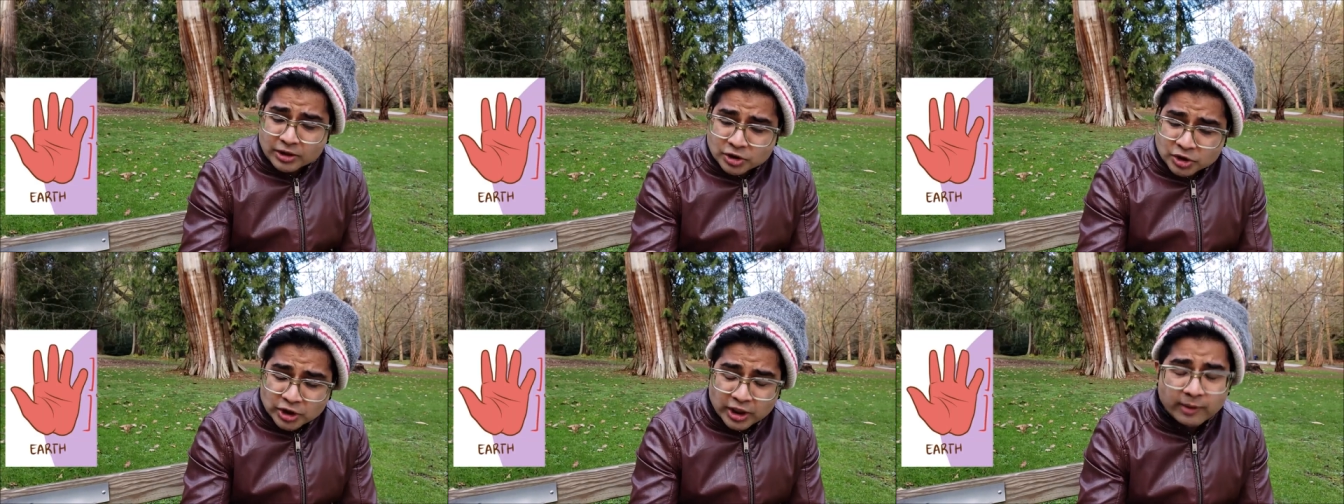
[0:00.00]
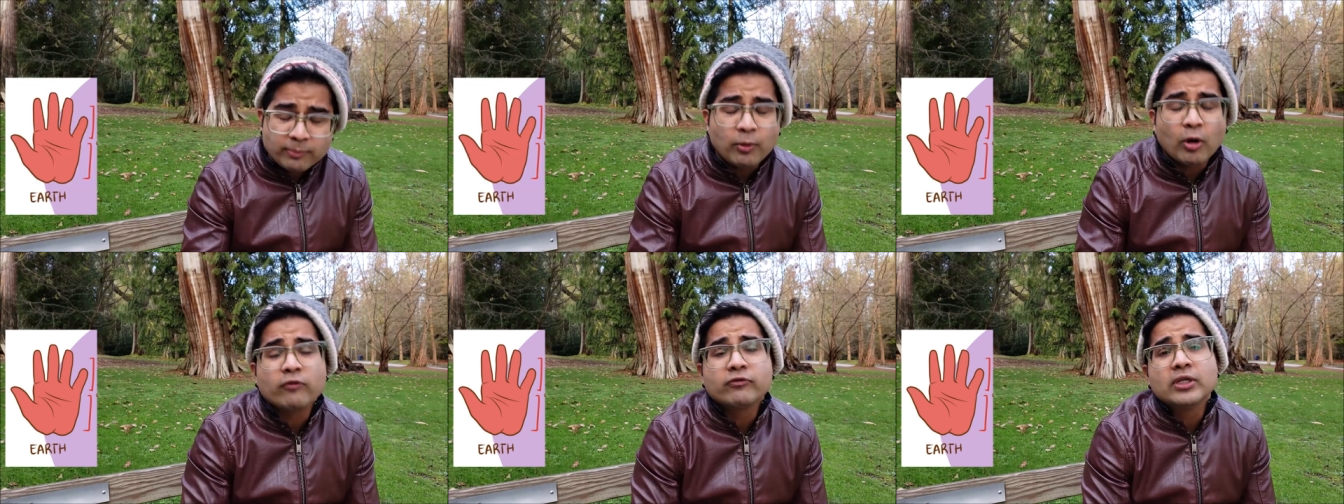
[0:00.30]

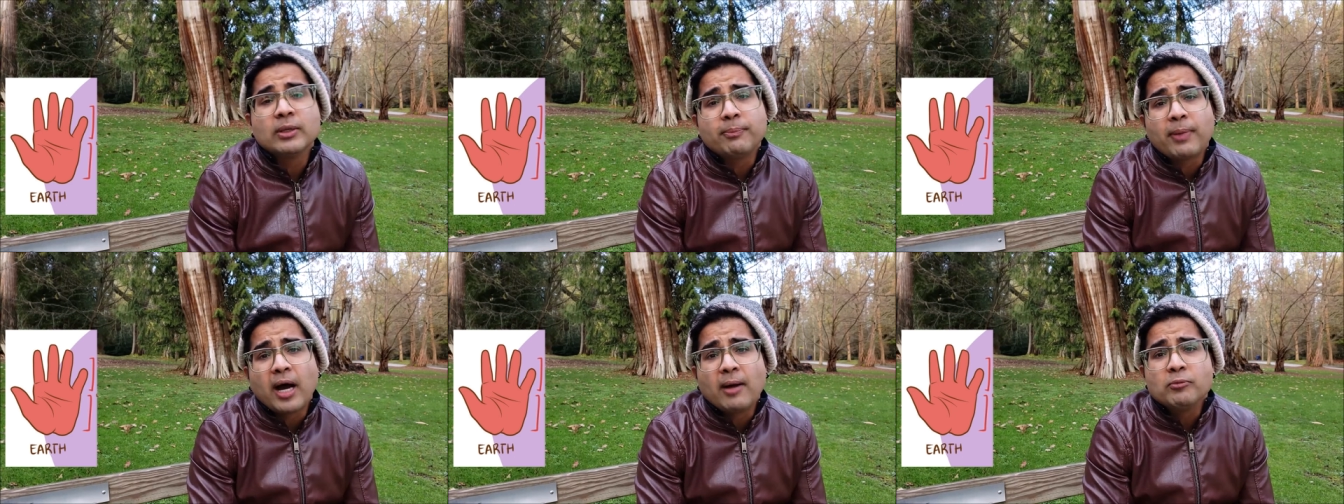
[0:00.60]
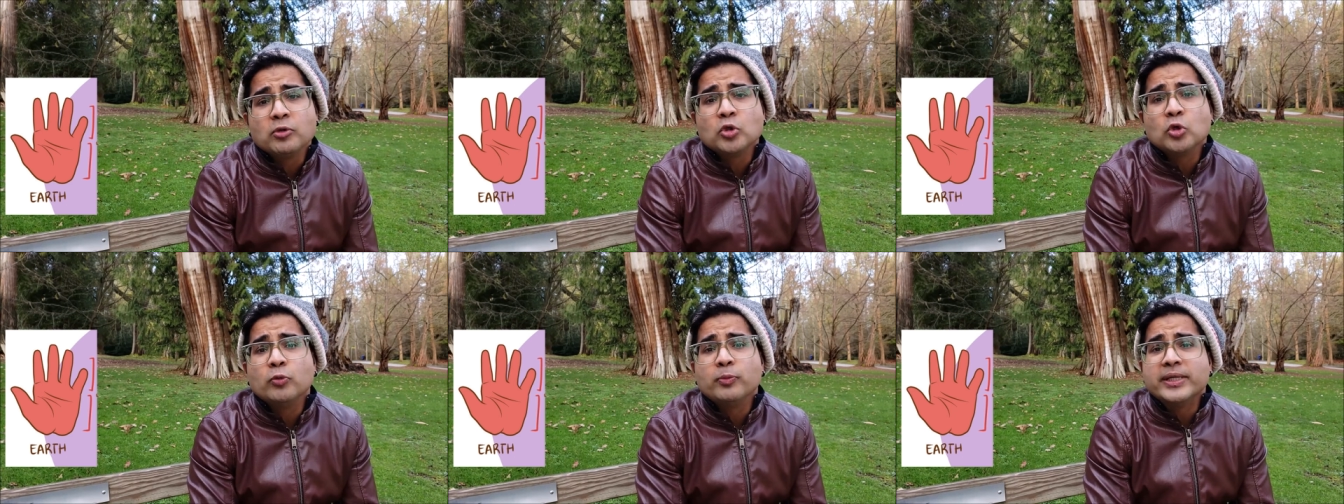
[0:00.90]
shape of the
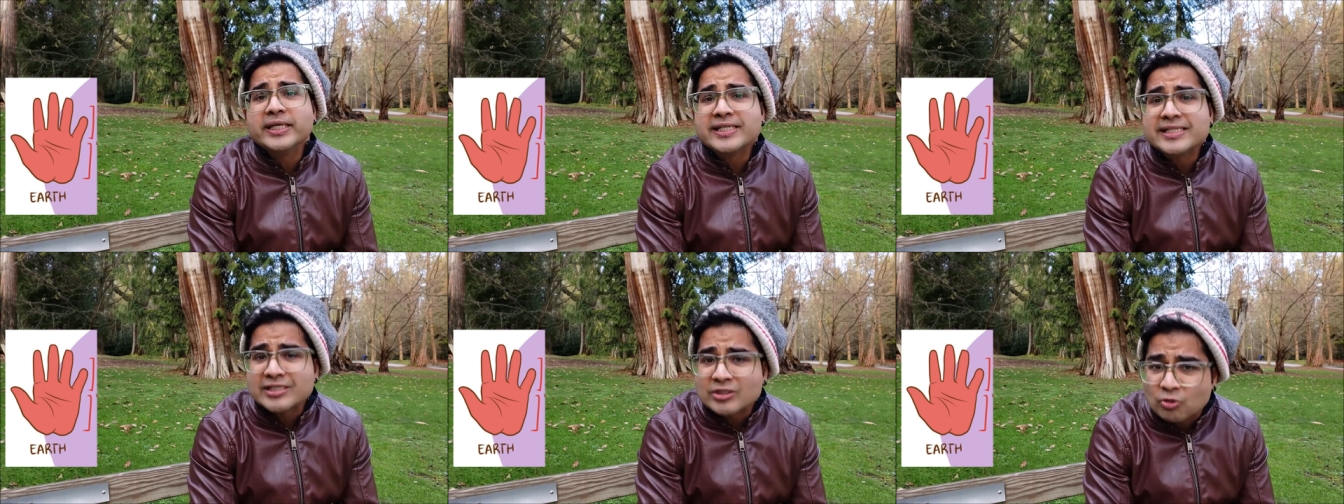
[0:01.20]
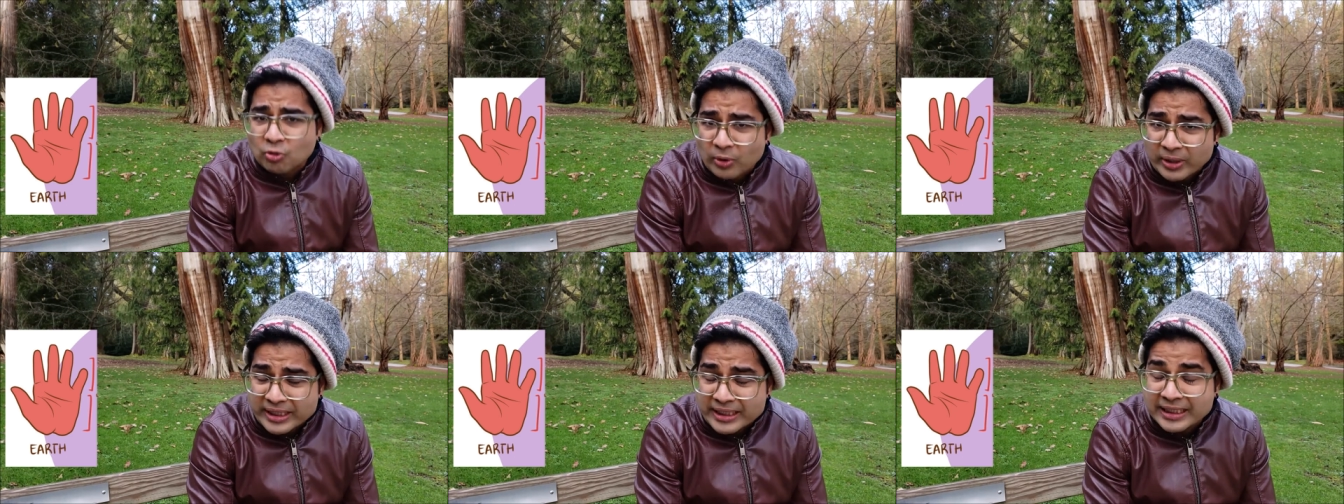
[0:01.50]
palm to be
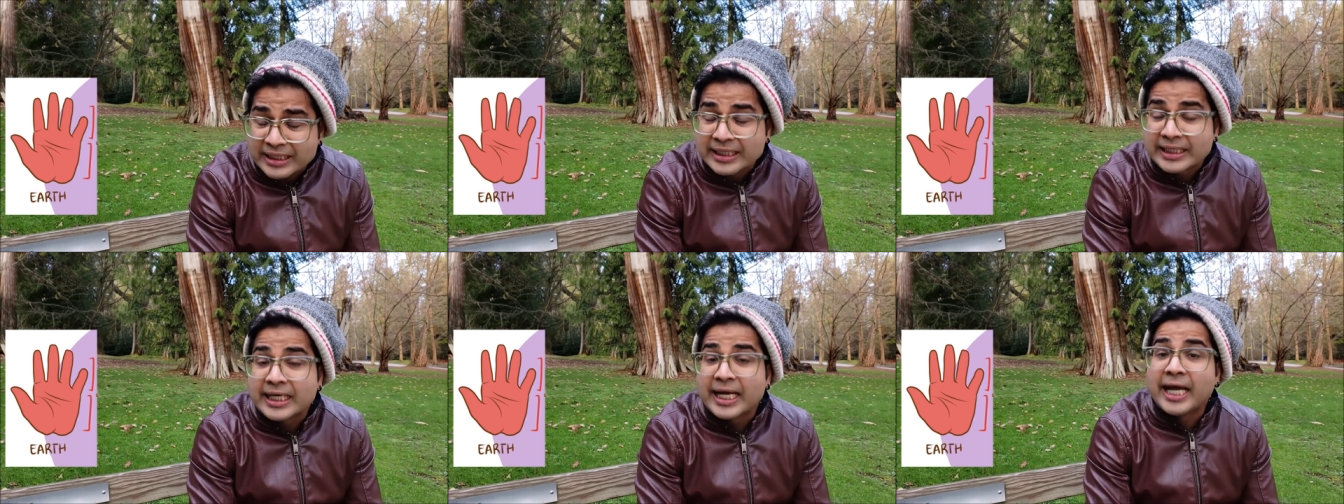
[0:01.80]
square